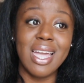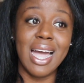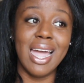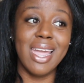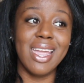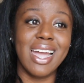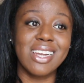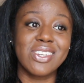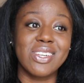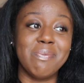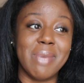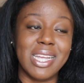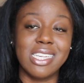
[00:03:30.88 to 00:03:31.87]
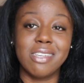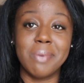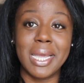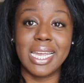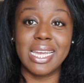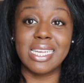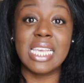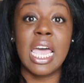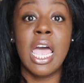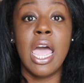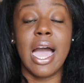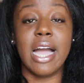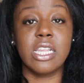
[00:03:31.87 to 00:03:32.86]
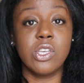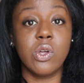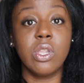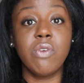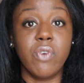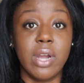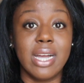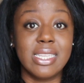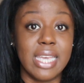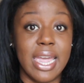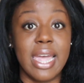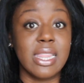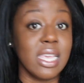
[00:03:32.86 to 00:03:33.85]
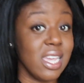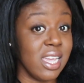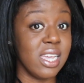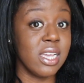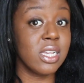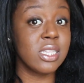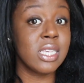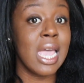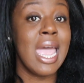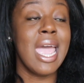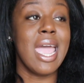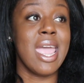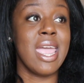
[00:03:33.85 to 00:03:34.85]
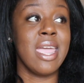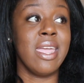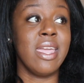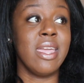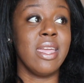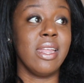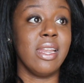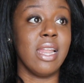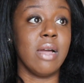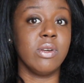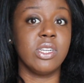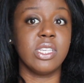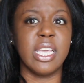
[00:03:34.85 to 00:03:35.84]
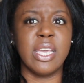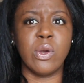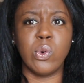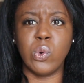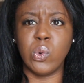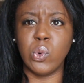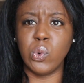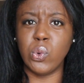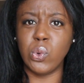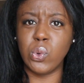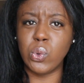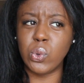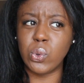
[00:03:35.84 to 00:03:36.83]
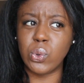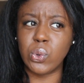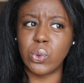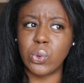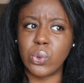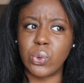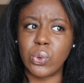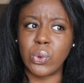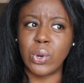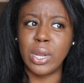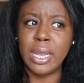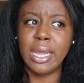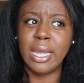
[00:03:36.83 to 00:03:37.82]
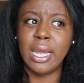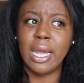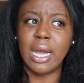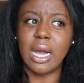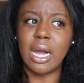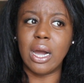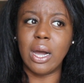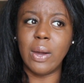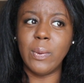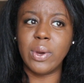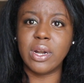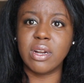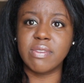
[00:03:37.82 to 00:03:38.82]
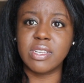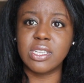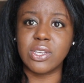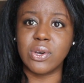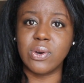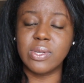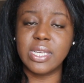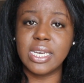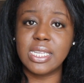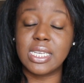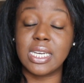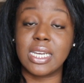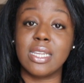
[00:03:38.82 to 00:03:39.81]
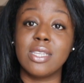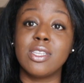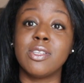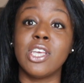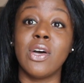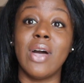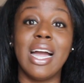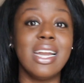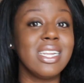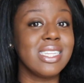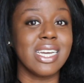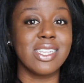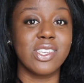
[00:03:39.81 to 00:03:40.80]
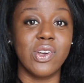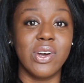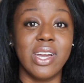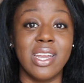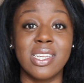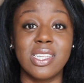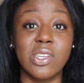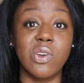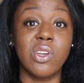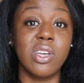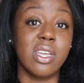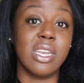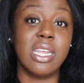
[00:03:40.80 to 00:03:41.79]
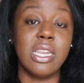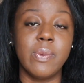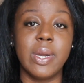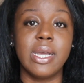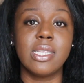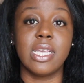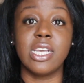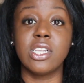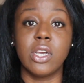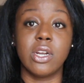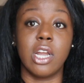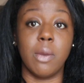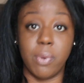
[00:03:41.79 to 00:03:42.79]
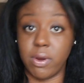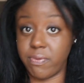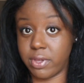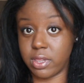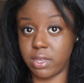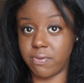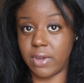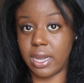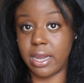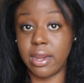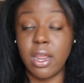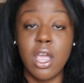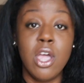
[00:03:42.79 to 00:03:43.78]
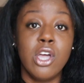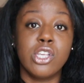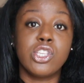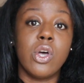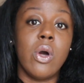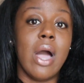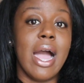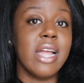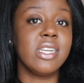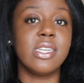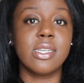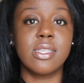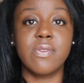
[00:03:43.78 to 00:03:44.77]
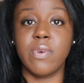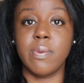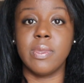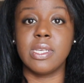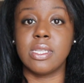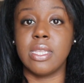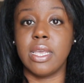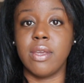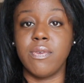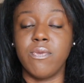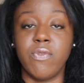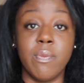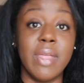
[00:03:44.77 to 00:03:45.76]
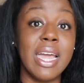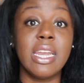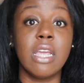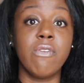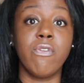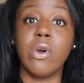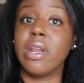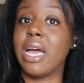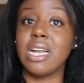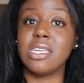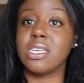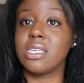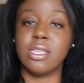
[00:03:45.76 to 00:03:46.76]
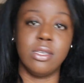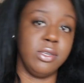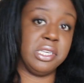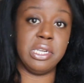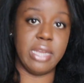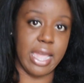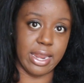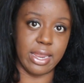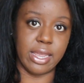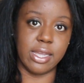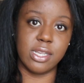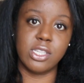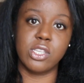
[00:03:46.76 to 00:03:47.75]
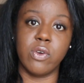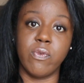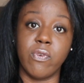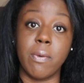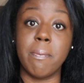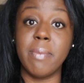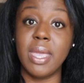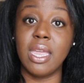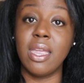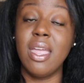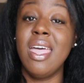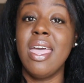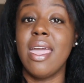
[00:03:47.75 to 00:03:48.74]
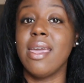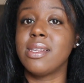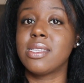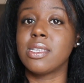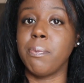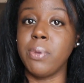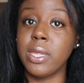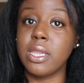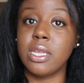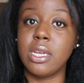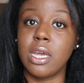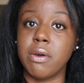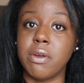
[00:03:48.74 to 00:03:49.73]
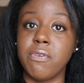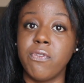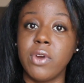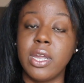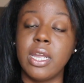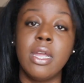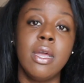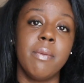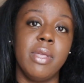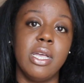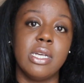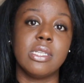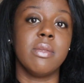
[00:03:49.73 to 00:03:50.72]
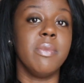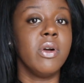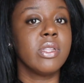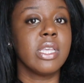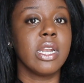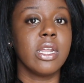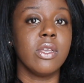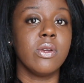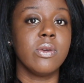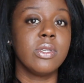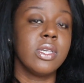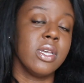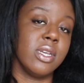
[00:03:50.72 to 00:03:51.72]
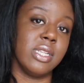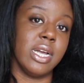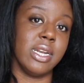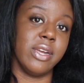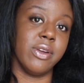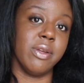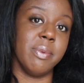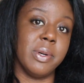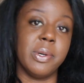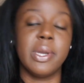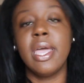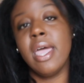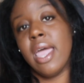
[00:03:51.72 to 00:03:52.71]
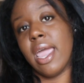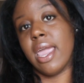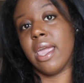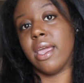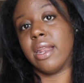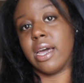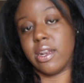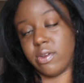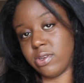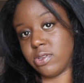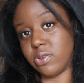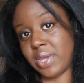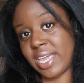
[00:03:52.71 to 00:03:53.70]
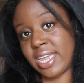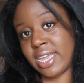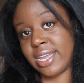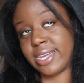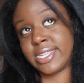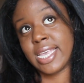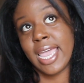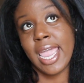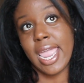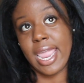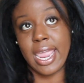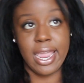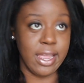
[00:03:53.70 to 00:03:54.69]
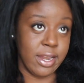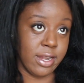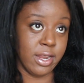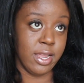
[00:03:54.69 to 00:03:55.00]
I actually made these pancakes, I totally forgot to add the eggs, and I was just like, ooh, I wonder if this still gonna taste good. So I decided to go ahead and still cook it anyways. It turned out perfectly fine. So I just, from that day forward, I just didn't add eggs. So for me, it is completely dairy free because the milk that I use is not dairy milk, and I don't use no eggs, and